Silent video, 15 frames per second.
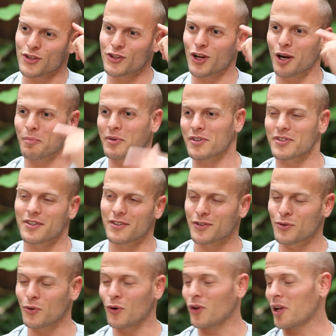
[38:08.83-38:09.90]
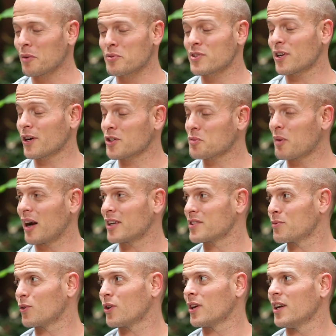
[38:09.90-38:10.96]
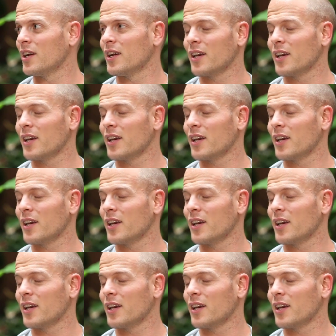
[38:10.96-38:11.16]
sharpest tool upstairs possible,